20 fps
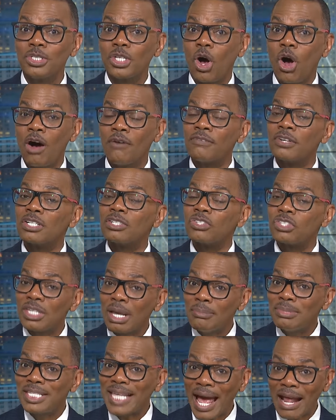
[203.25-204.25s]
offer some
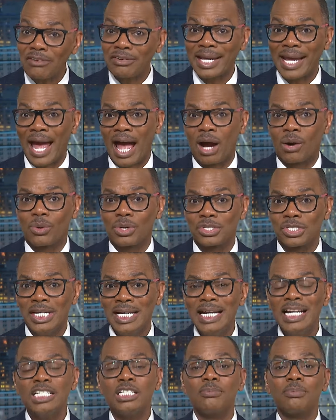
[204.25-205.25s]
Saturday hours
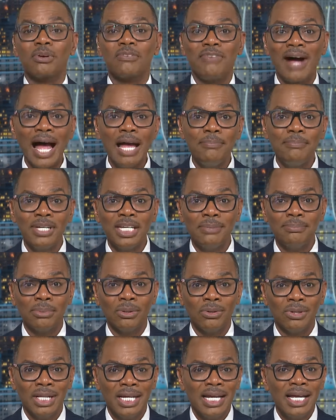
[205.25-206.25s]
to provide people